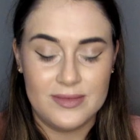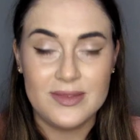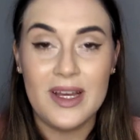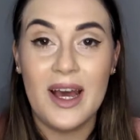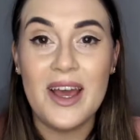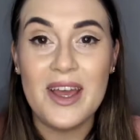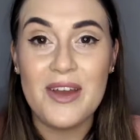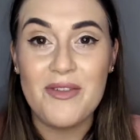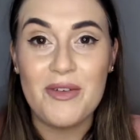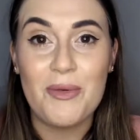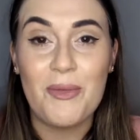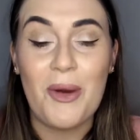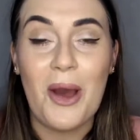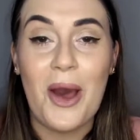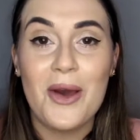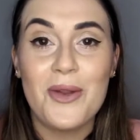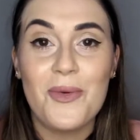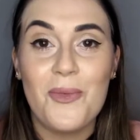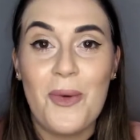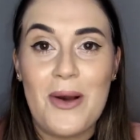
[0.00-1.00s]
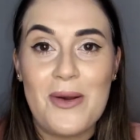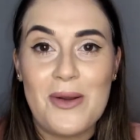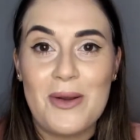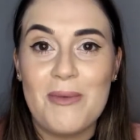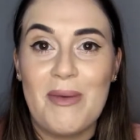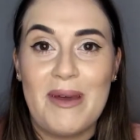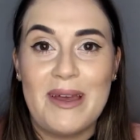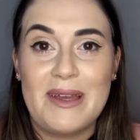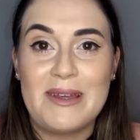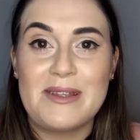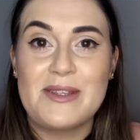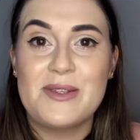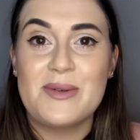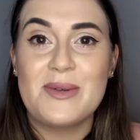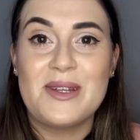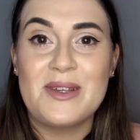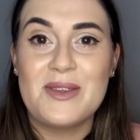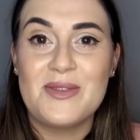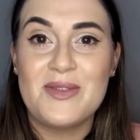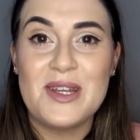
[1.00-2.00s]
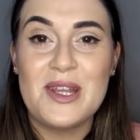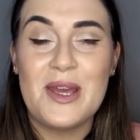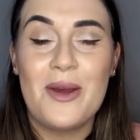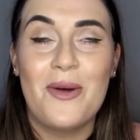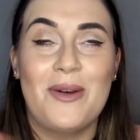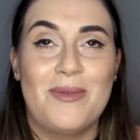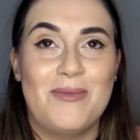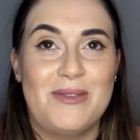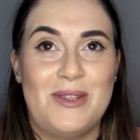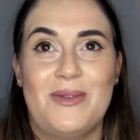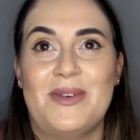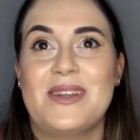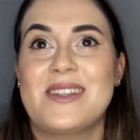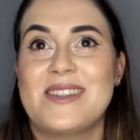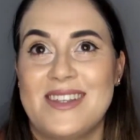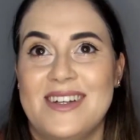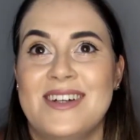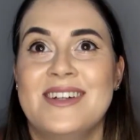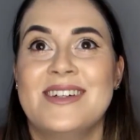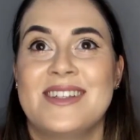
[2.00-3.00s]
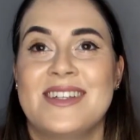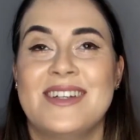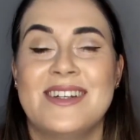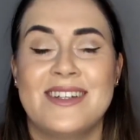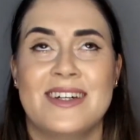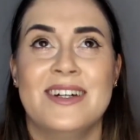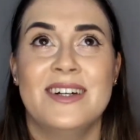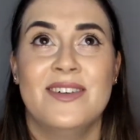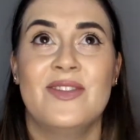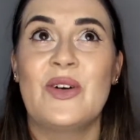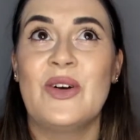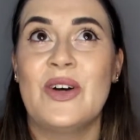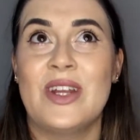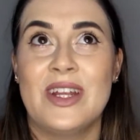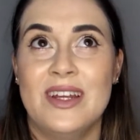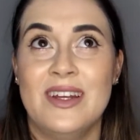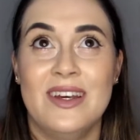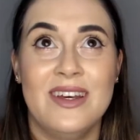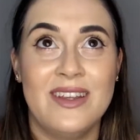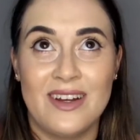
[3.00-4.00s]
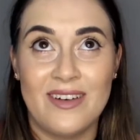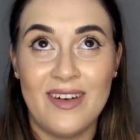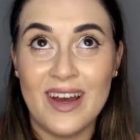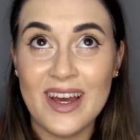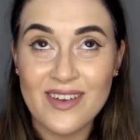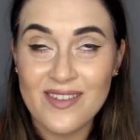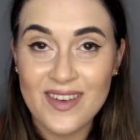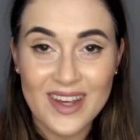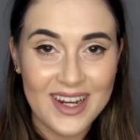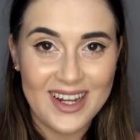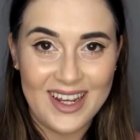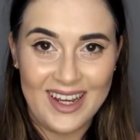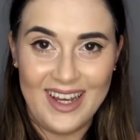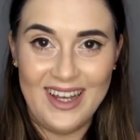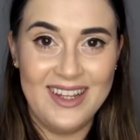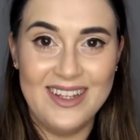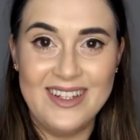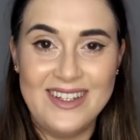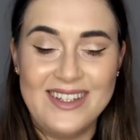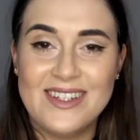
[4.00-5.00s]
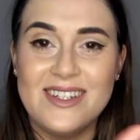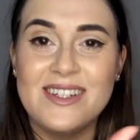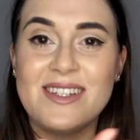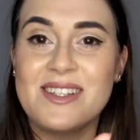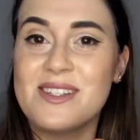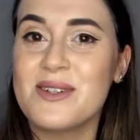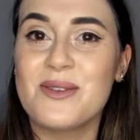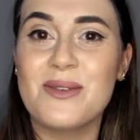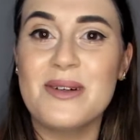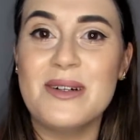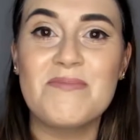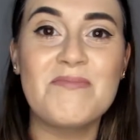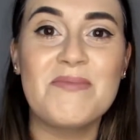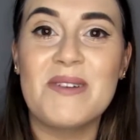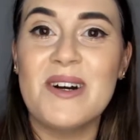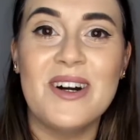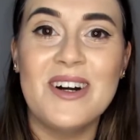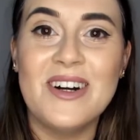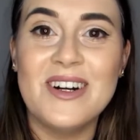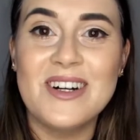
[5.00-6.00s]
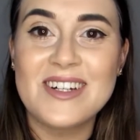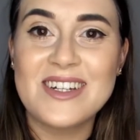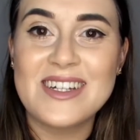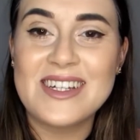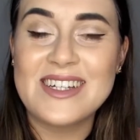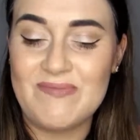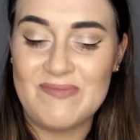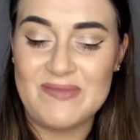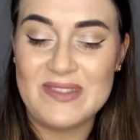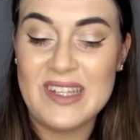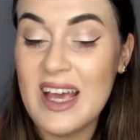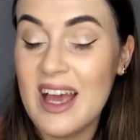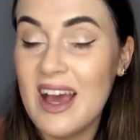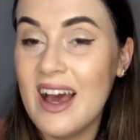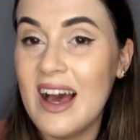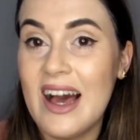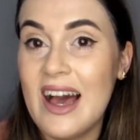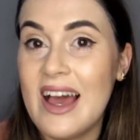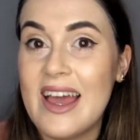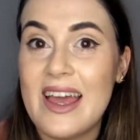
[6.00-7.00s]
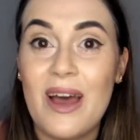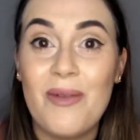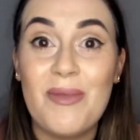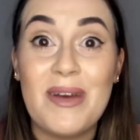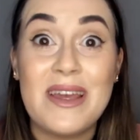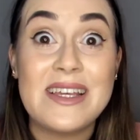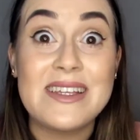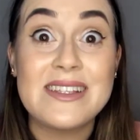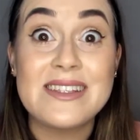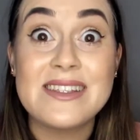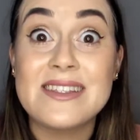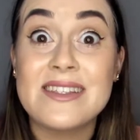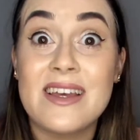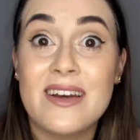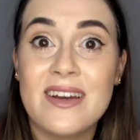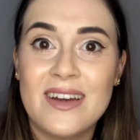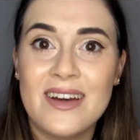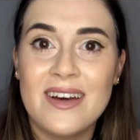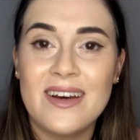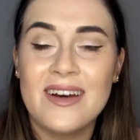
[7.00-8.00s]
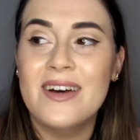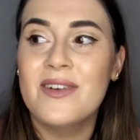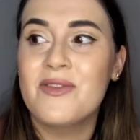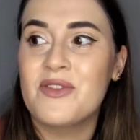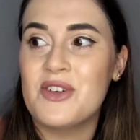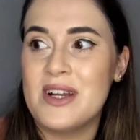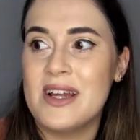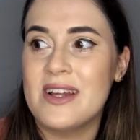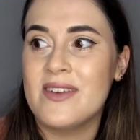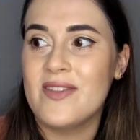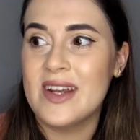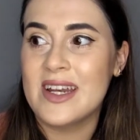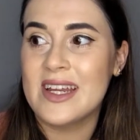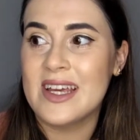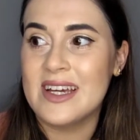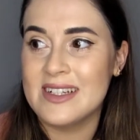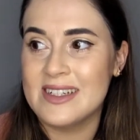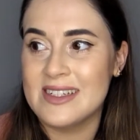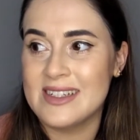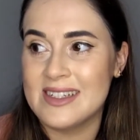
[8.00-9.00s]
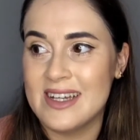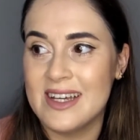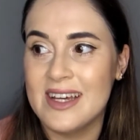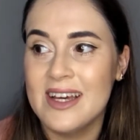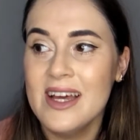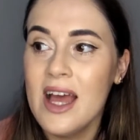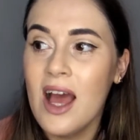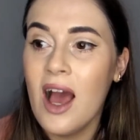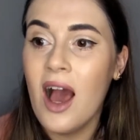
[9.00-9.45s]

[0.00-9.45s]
Hi everyone, welcome back to another video. I'm so excited. I've got another advent calendar to unbox. I am a sucker for an advent calendar.